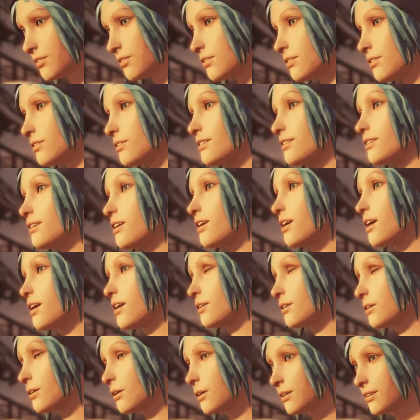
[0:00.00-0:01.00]
Seeing you
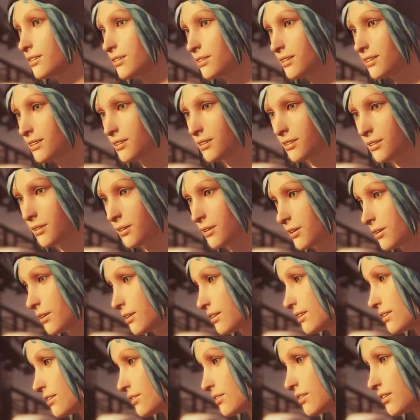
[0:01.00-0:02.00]
after all these years feels
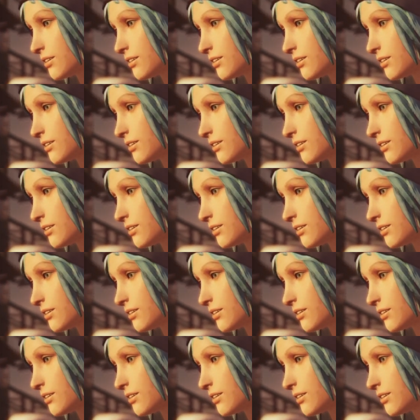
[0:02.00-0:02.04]
like...